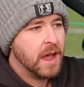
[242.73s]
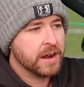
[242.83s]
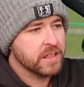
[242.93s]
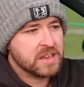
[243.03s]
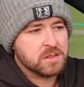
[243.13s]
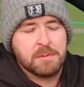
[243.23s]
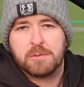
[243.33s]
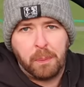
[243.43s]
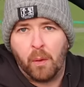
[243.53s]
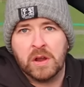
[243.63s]
and I the
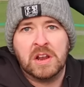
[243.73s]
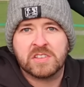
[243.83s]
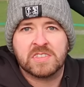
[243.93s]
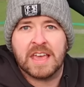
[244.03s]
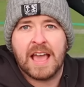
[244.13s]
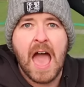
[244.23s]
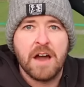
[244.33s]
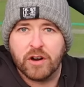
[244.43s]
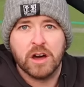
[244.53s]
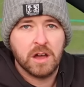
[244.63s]
most pointless thing
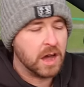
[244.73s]
ever.